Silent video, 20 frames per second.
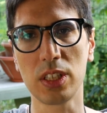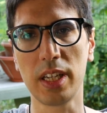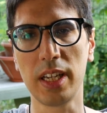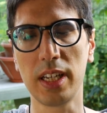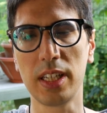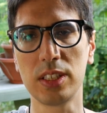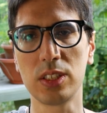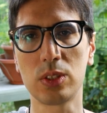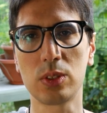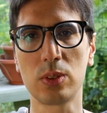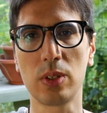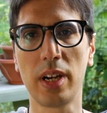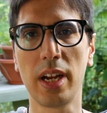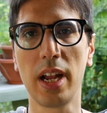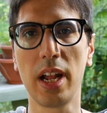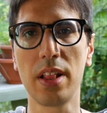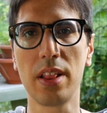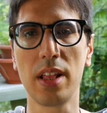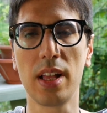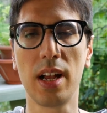and
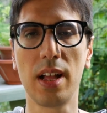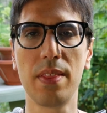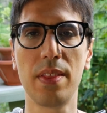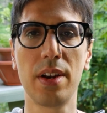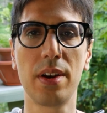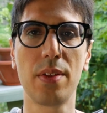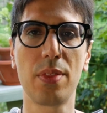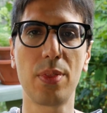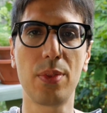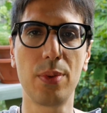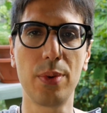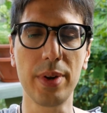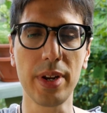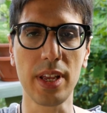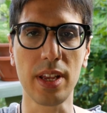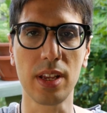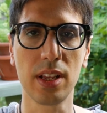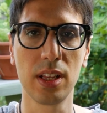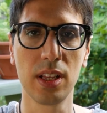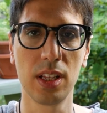try the other
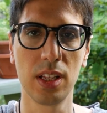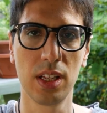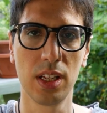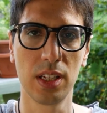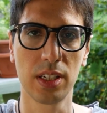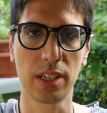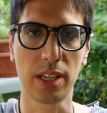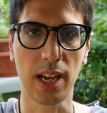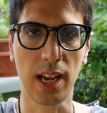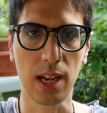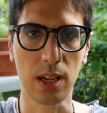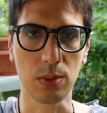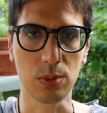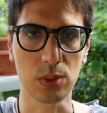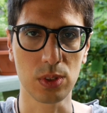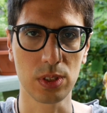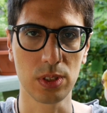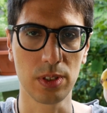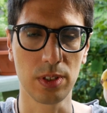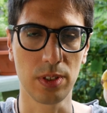3
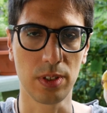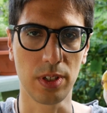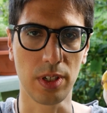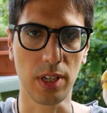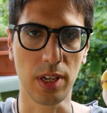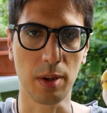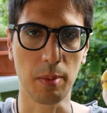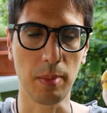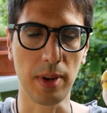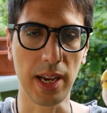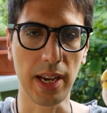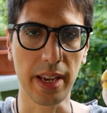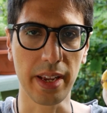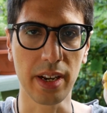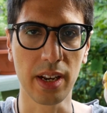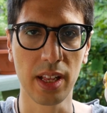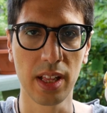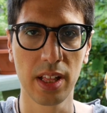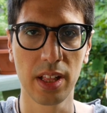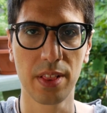towns near mine.